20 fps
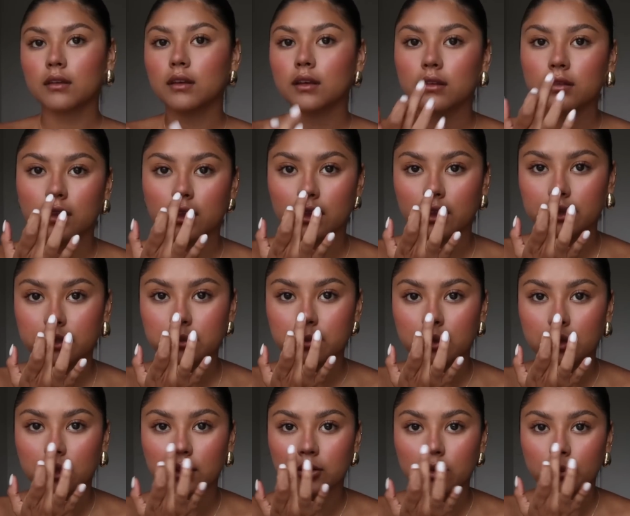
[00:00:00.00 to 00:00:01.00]
And then I like to
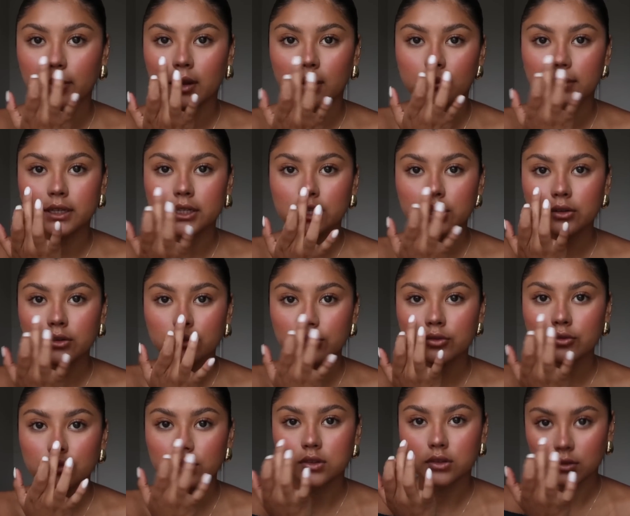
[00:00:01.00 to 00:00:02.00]
put a little bit on my
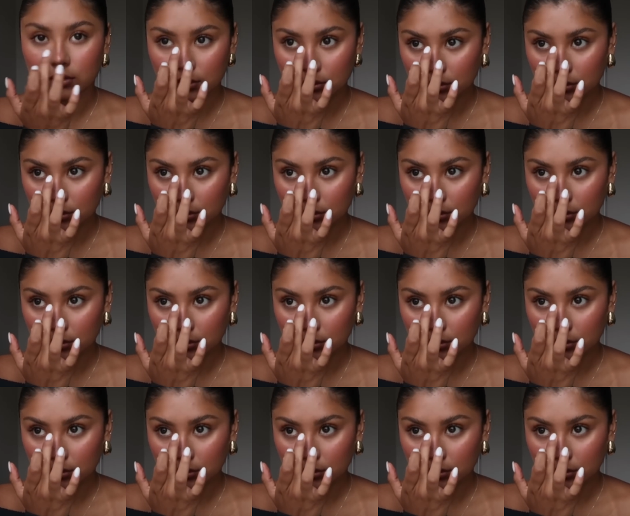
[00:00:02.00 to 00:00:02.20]
nose.